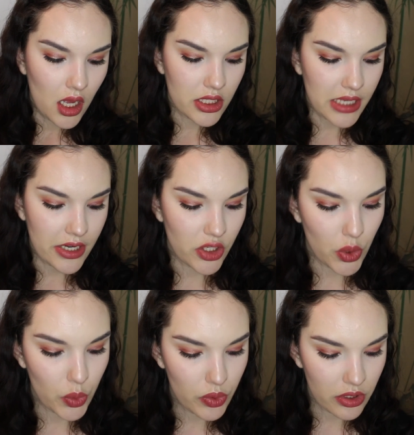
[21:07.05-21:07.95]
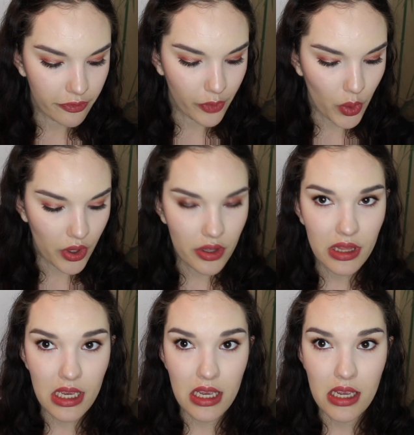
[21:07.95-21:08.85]
stay tuned for
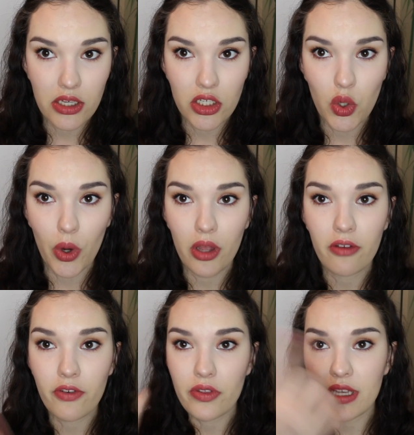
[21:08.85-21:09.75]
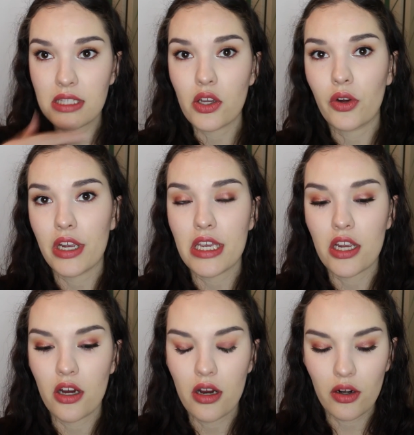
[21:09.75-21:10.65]
the tutorial for this look right
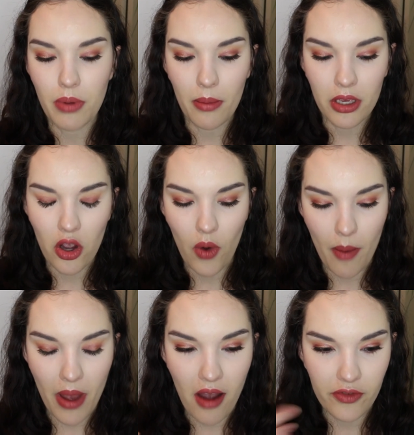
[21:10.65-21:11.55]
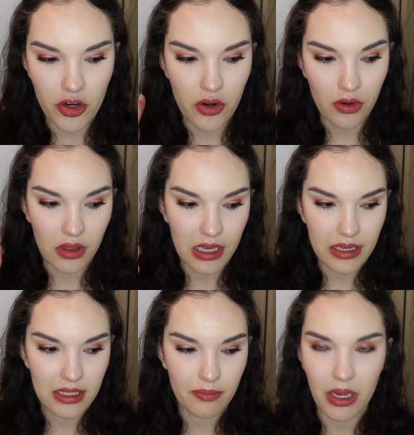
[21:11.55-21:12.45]
here. It'll probably go up after
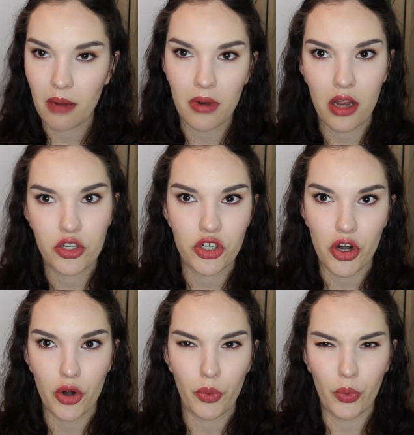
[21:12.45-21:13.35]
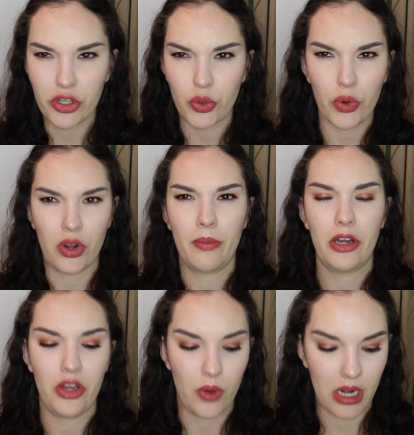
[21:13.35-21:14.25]
this, but I'm not sure which order I'm going
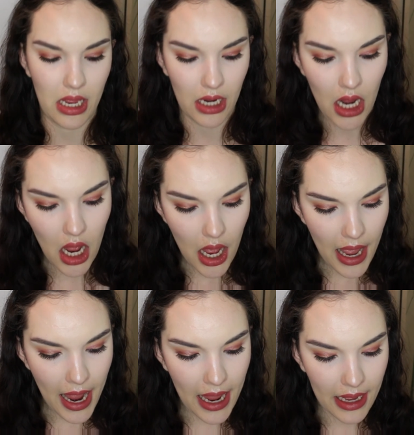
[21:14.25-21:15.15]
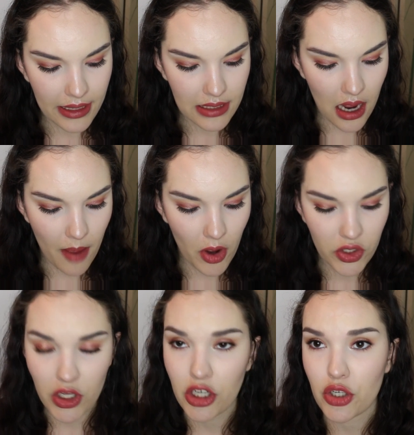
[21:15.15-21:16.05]
to do it in. And I'm
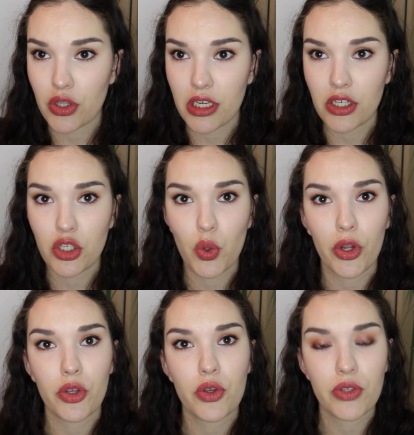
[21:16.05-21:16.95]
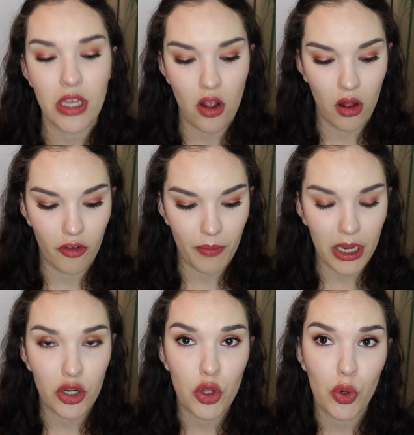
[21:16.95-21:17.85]
also going to do the tutorial using all of my
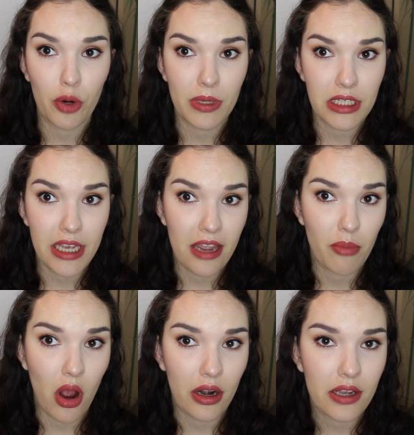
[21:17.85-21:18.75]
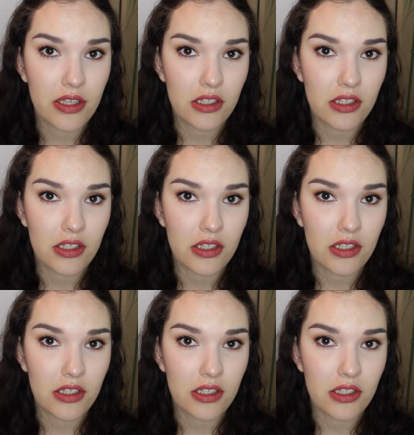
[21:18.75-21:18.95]
new Urban Decay products.